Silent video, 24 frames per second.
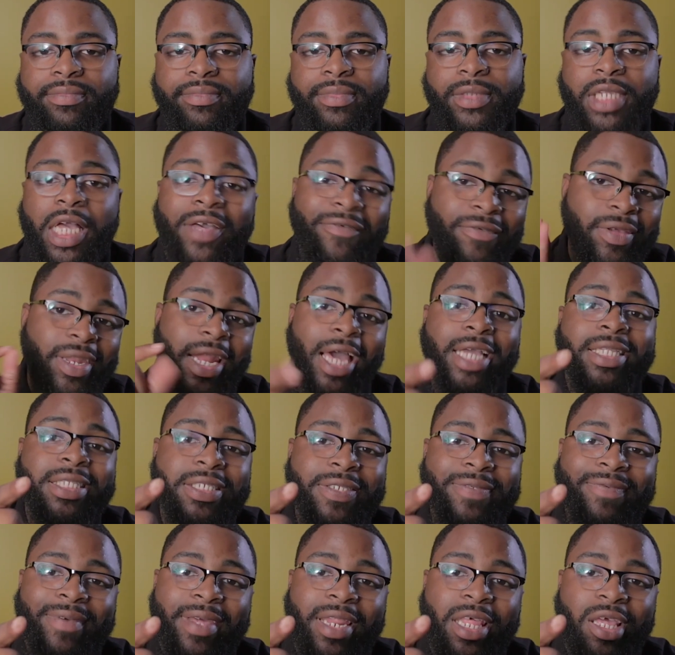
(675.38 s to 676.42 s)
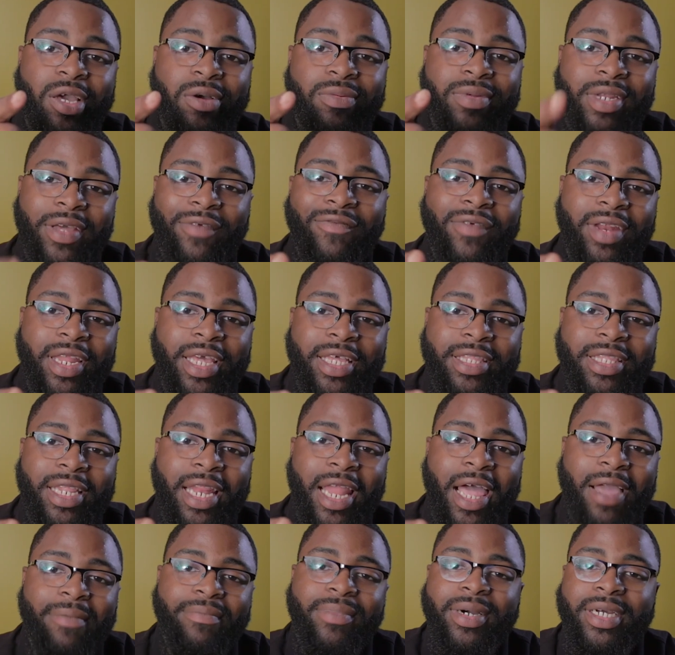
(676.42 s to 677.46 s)
If you like this video, definitely hit the
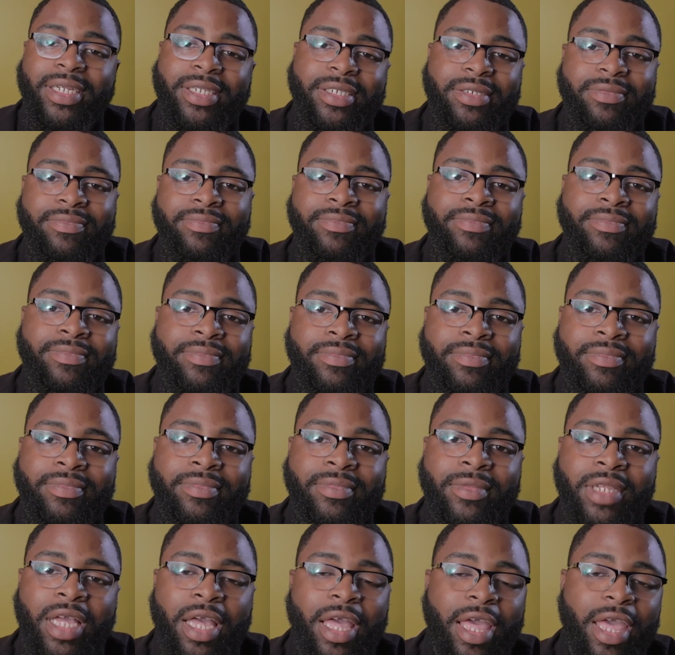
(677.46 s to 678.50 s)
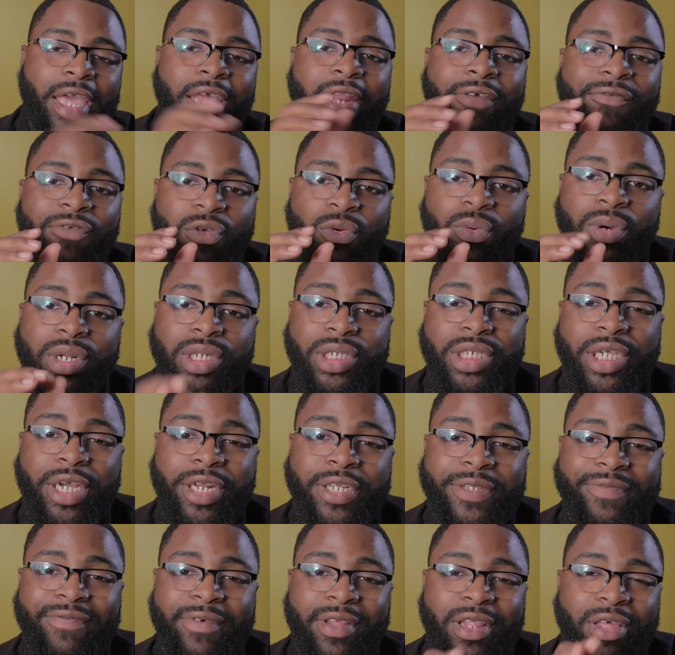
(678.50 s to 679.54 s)
like button. And if you want to share
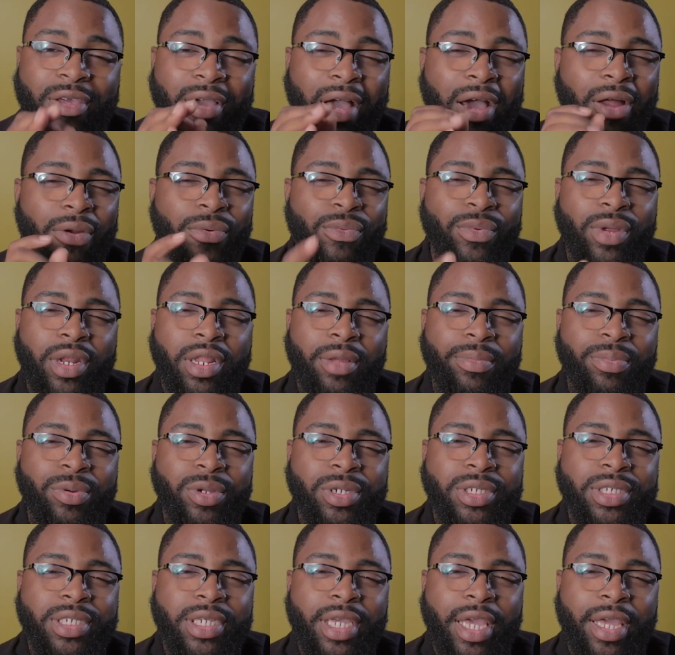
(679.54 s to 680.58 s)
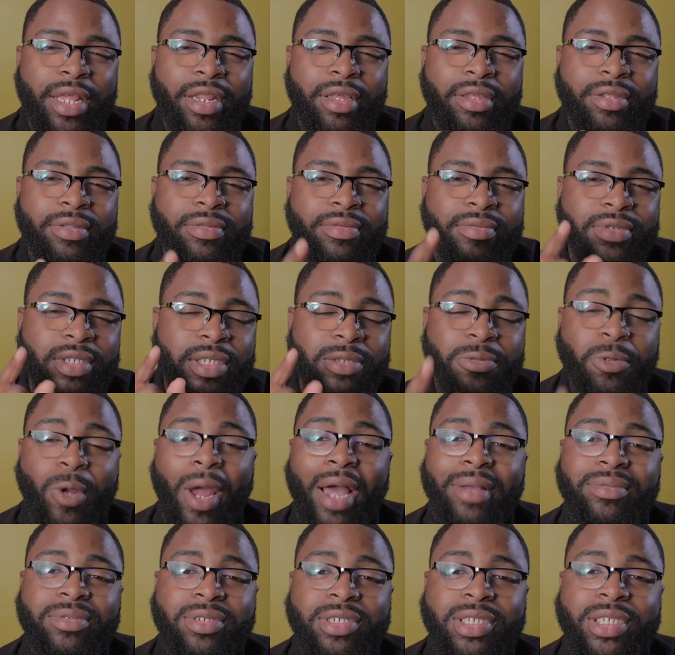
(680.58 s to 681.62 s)
this video, I really appreciate it.
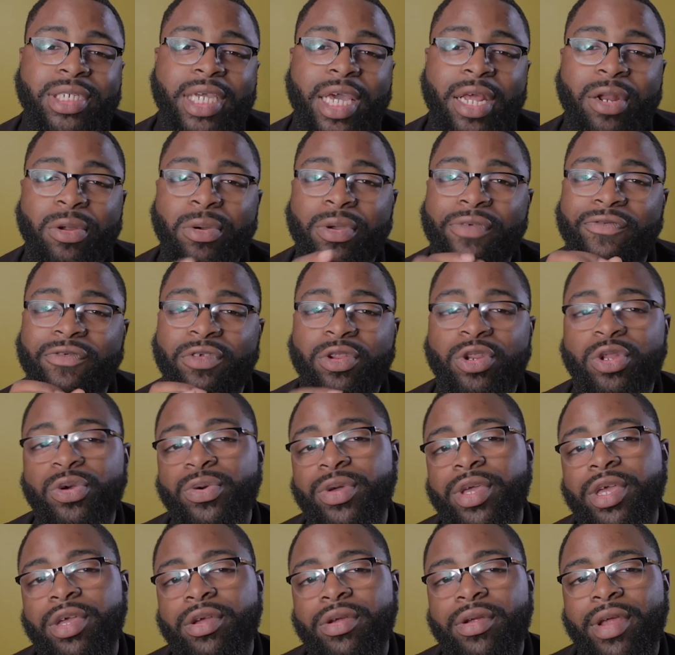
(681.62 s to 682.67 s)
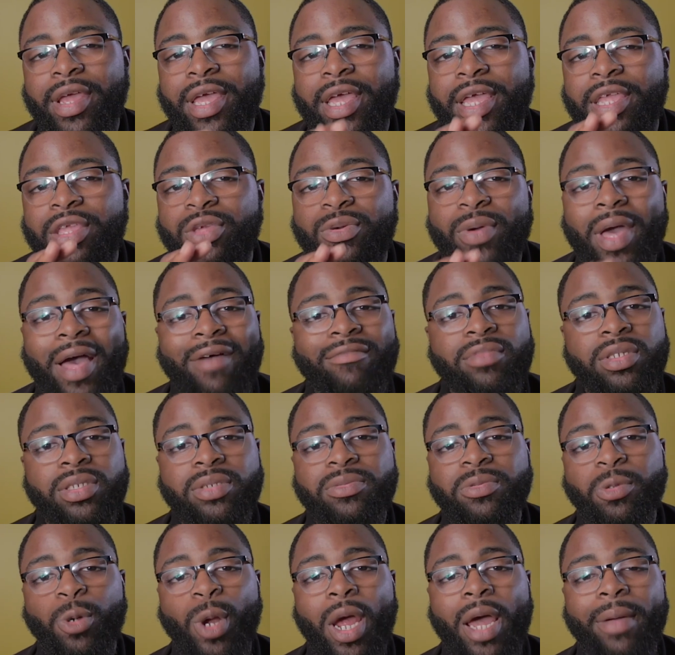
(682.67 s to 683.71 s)
Subscribe to the channel if you're new here and you haven't
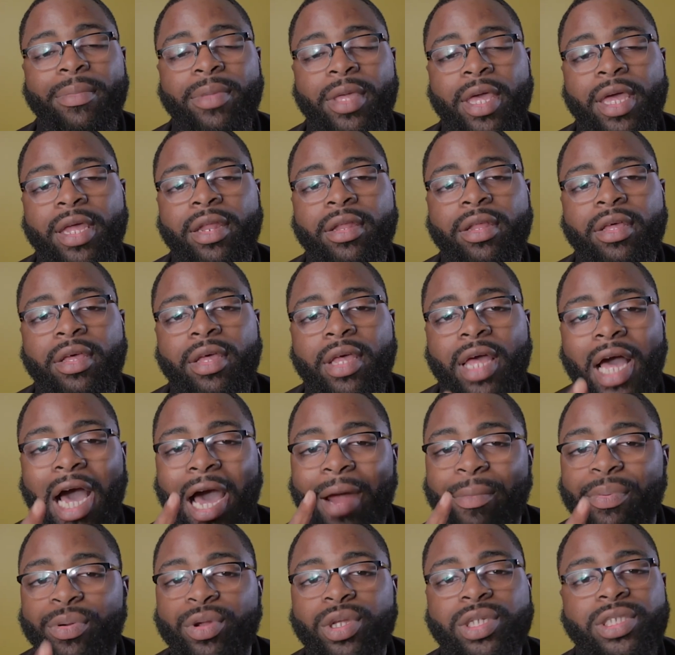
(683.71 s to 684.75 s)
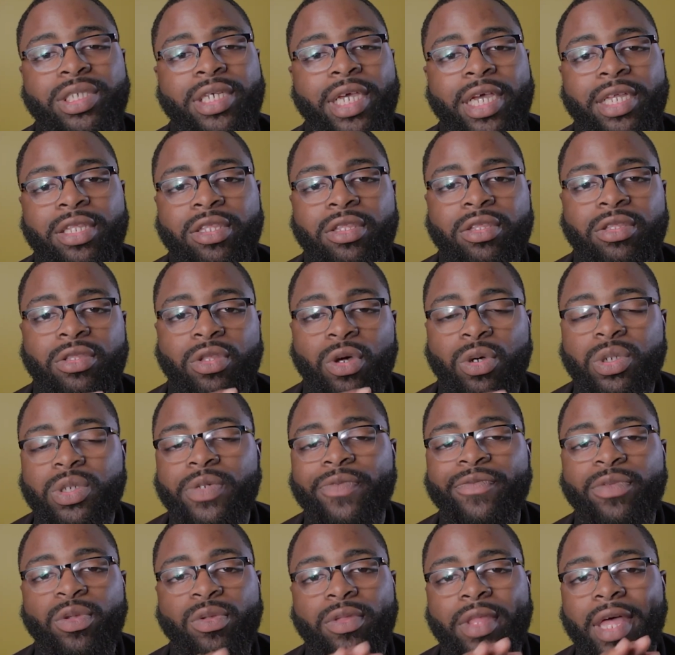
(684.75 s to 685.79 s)
subscribed yet. I appreciate those
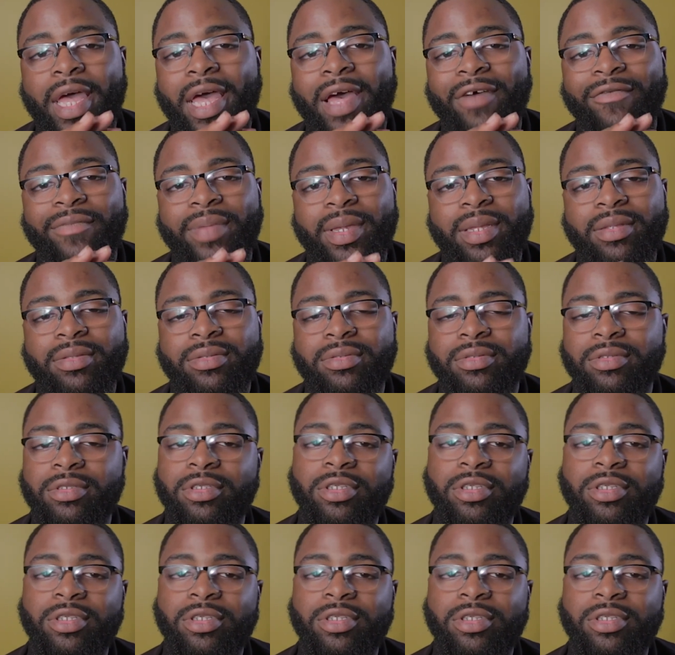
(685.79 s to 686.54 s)
of you that have been,